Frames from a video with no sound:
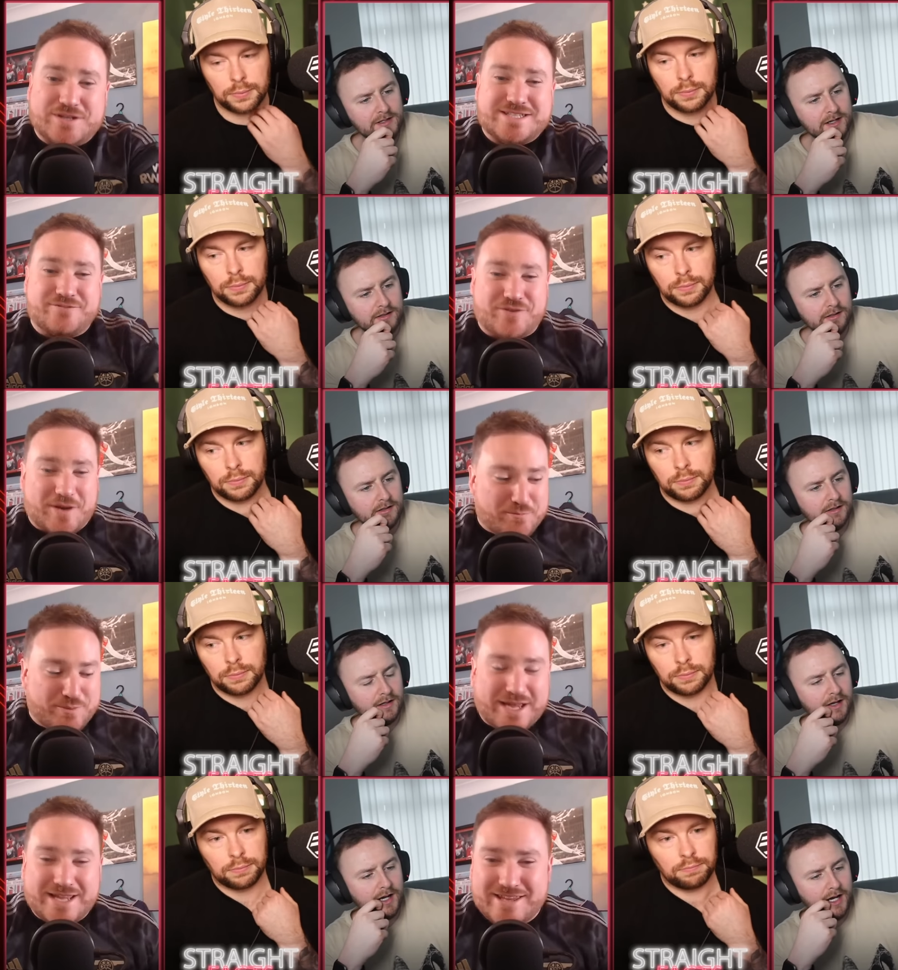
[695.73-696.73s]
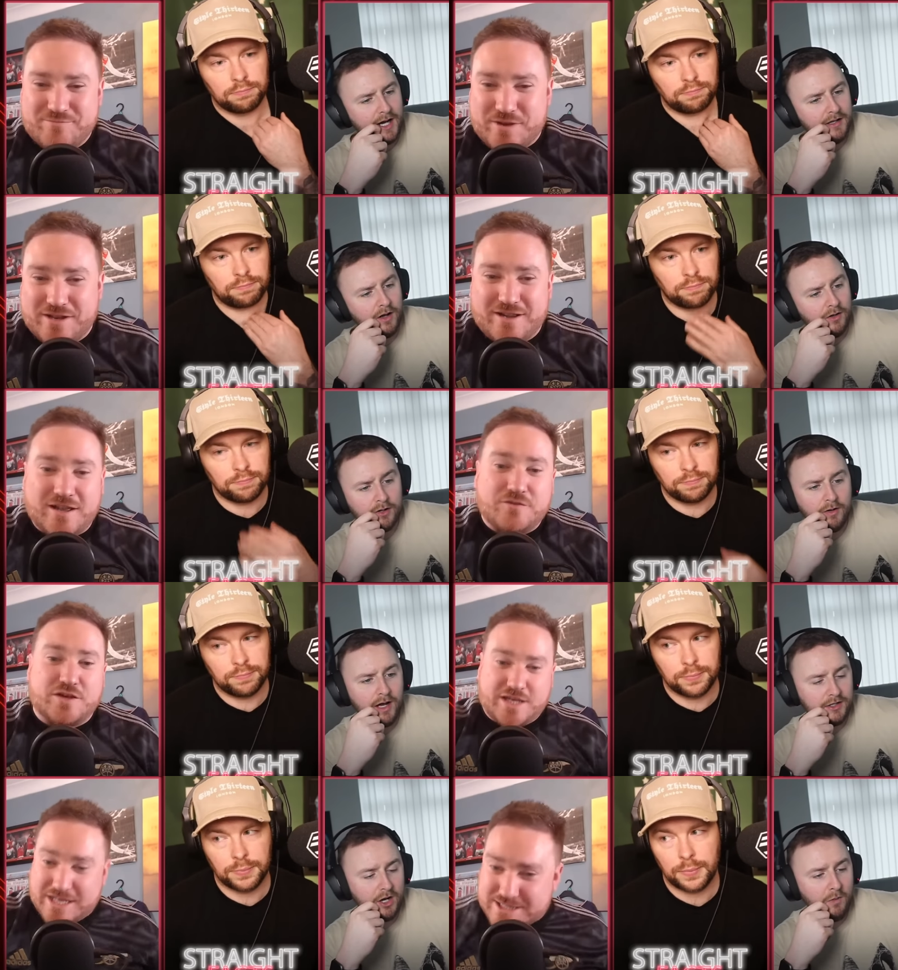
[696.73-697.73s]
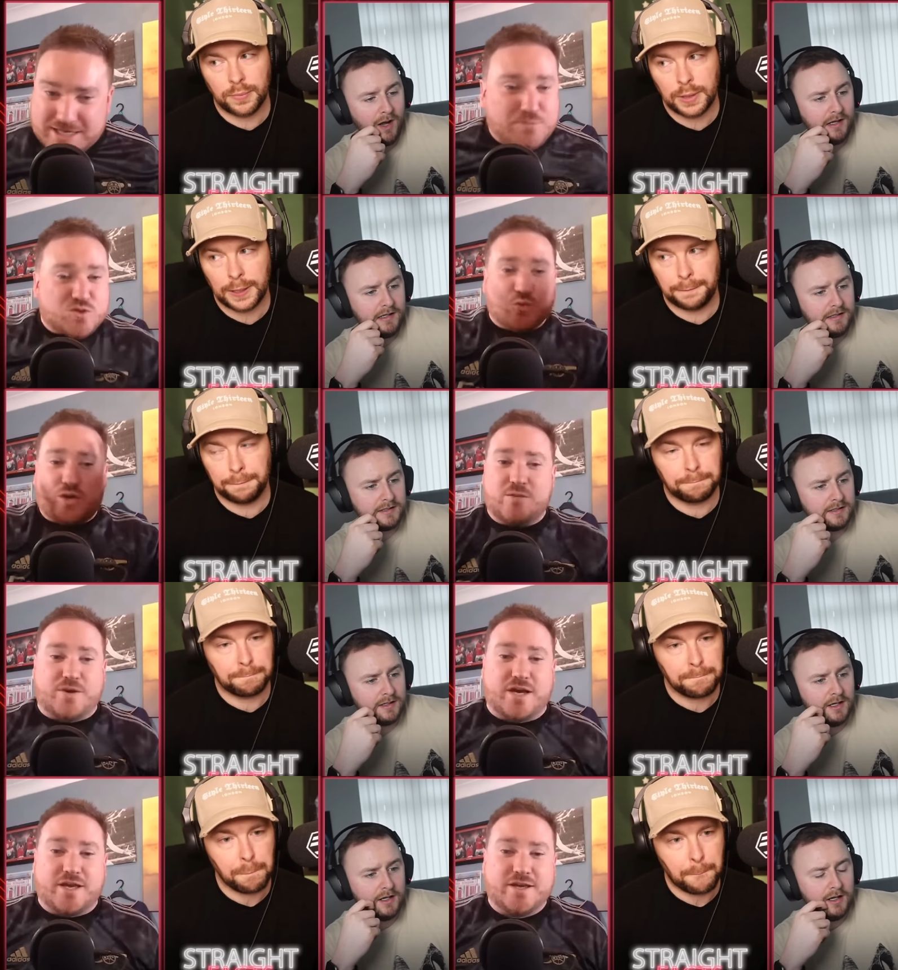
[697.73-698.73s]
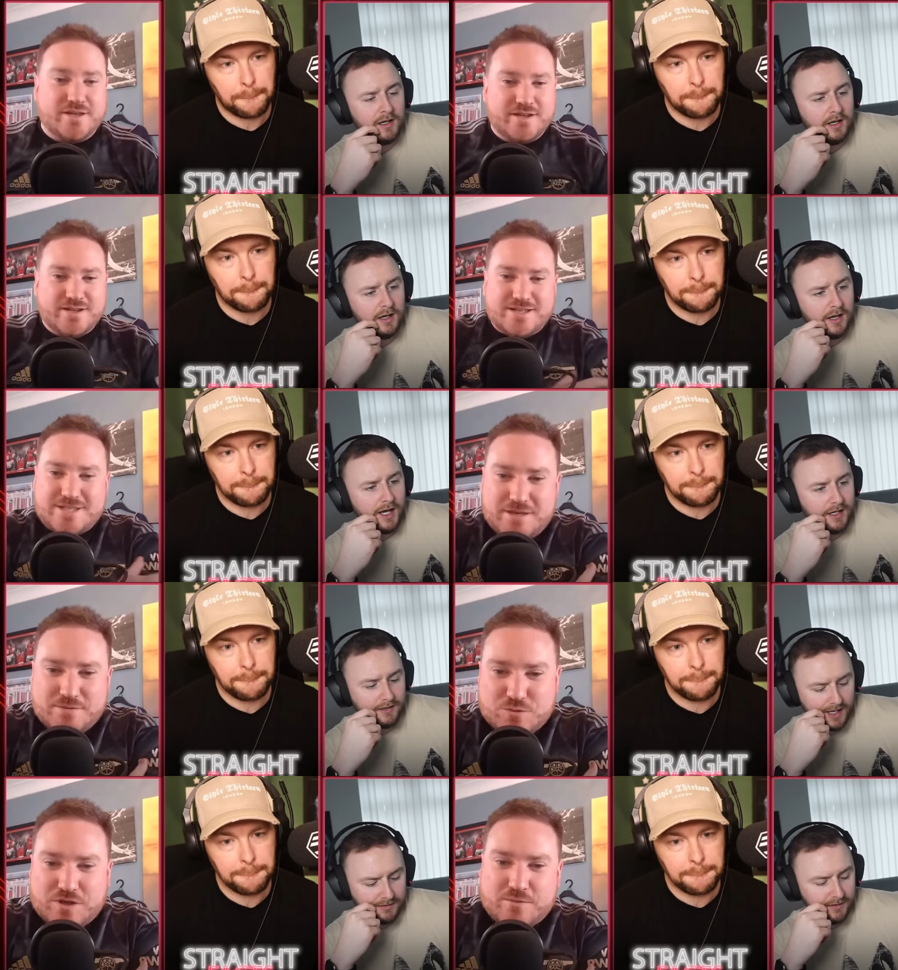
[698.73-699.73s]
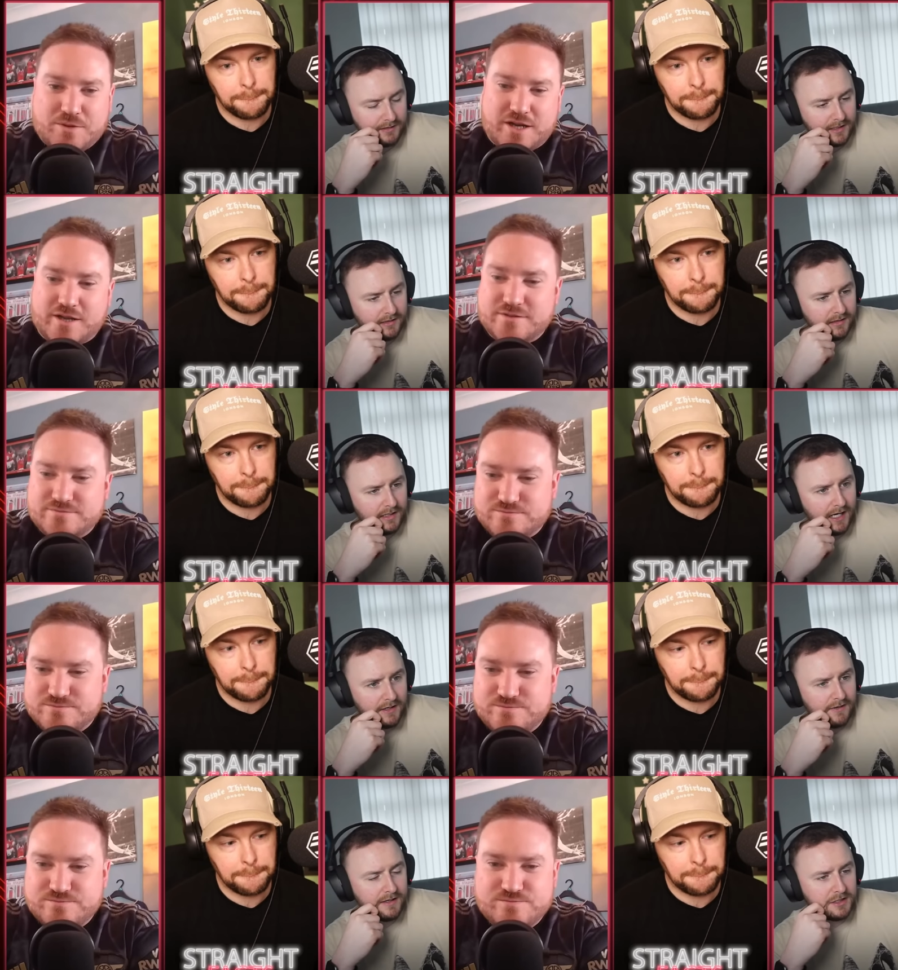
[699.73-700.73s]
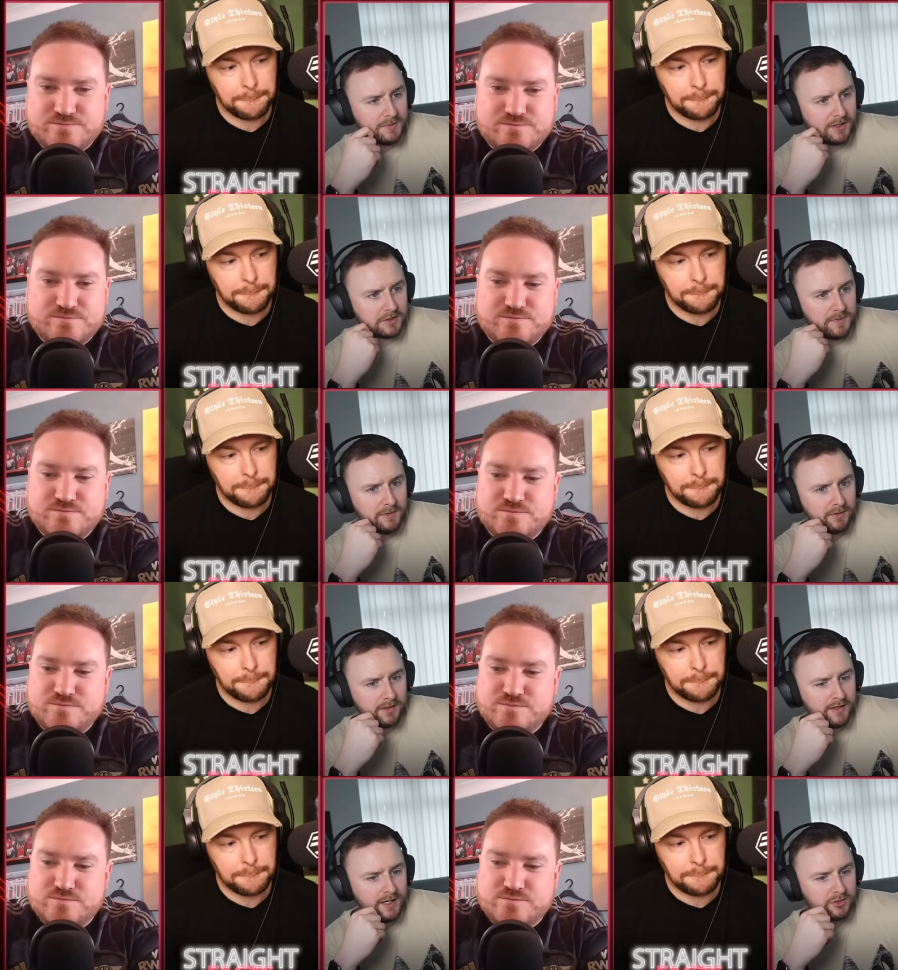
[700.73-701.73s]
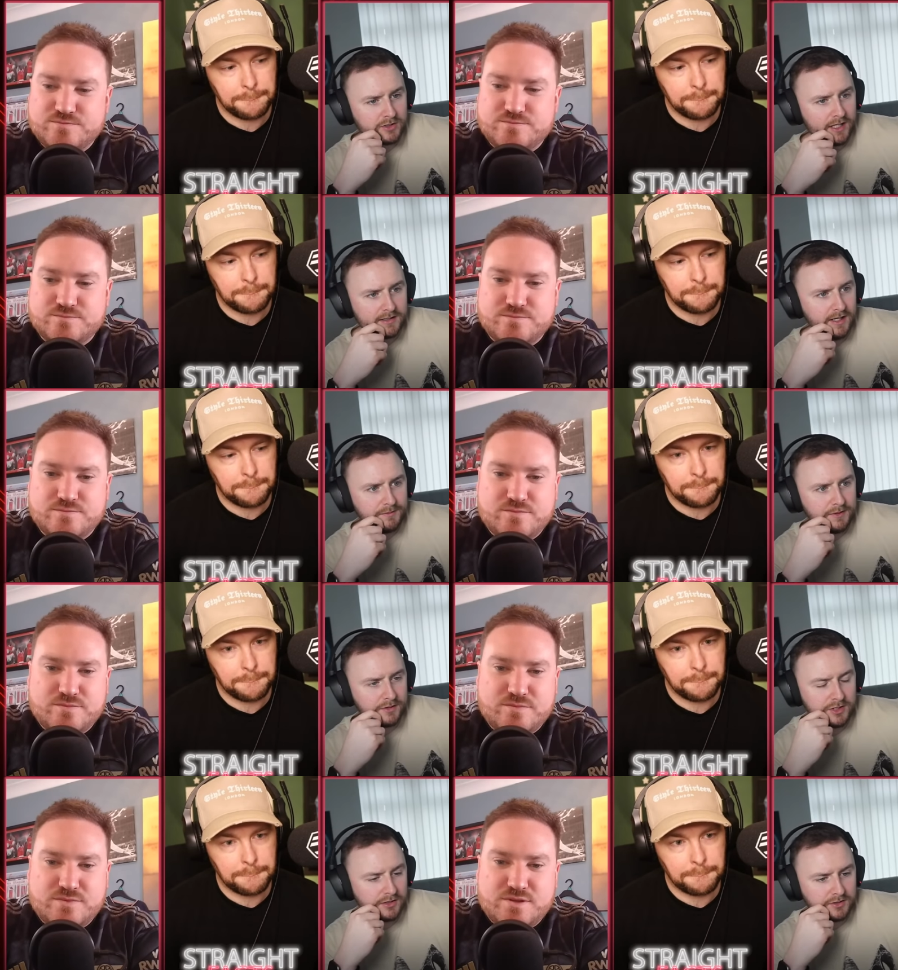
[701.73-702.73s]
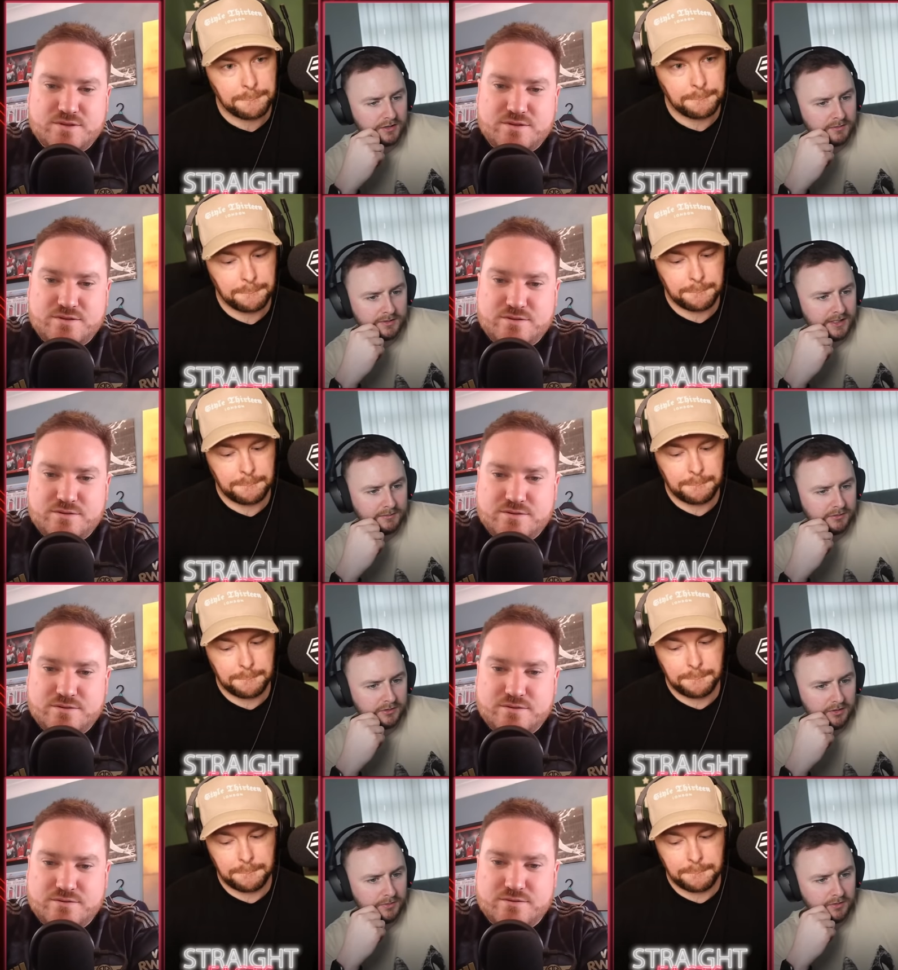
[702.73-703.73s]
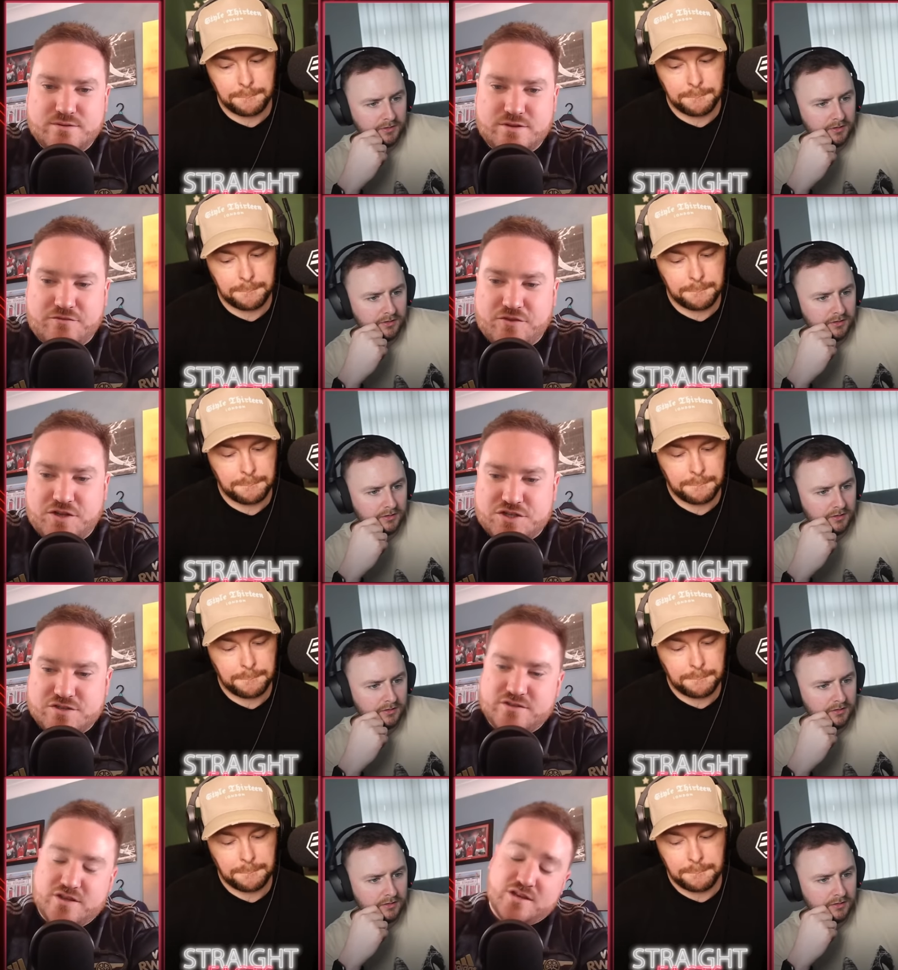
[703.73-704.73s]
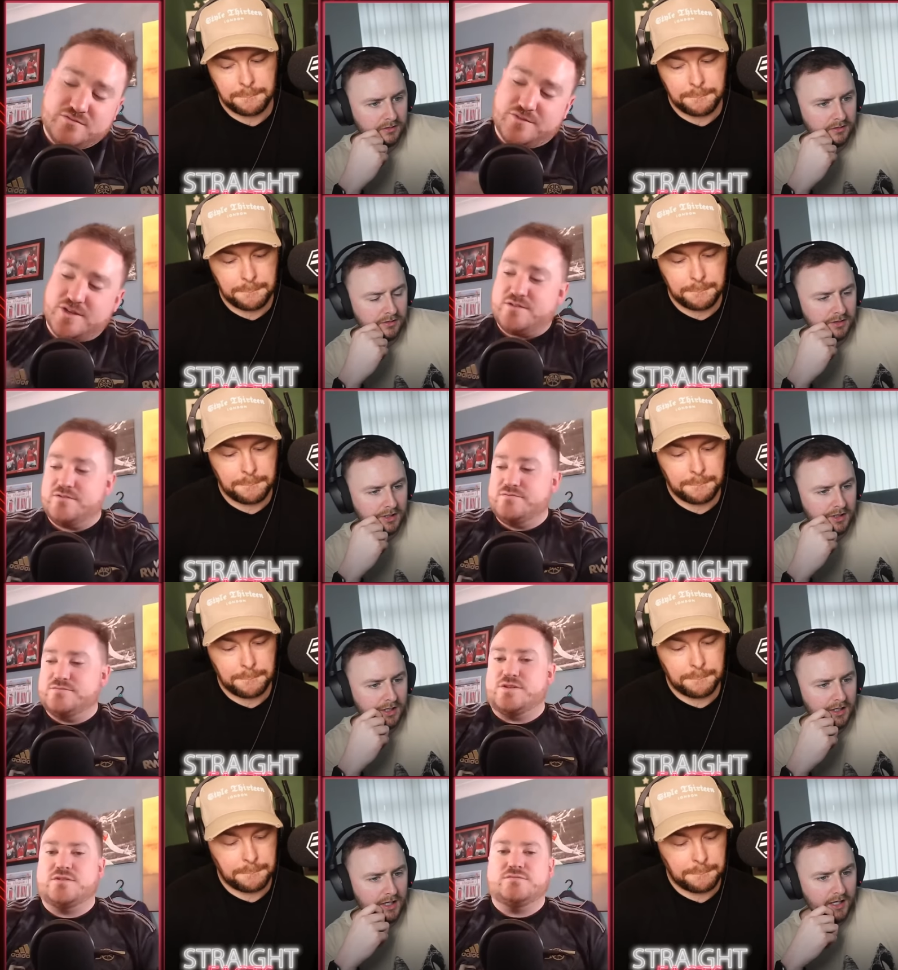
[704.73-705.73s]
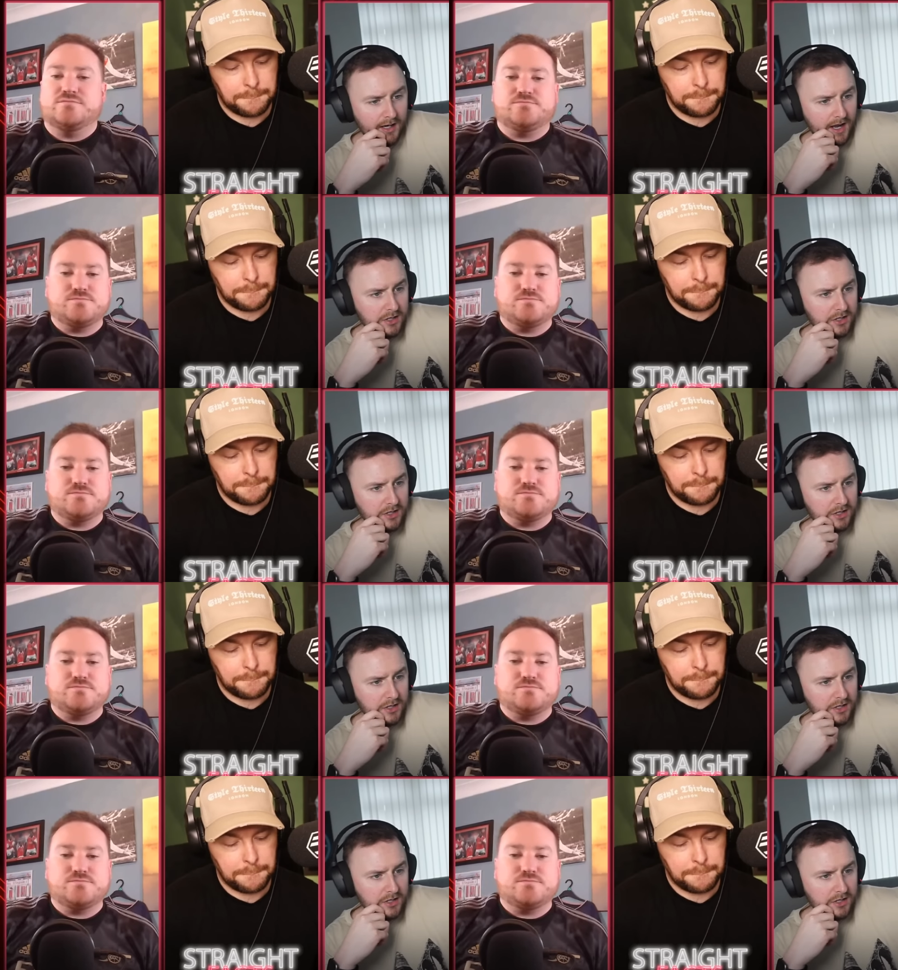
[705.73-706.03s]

Speaker 1: me,
Speaker 2: how bad they've been. No, I love it. You know why is. It. Let's keep I, talking I think, about Dan,
Speaker 1: I think it's because people are now just accepting that Chelsea are a table club. They're finished. Yeah, yeah. yeah. I, I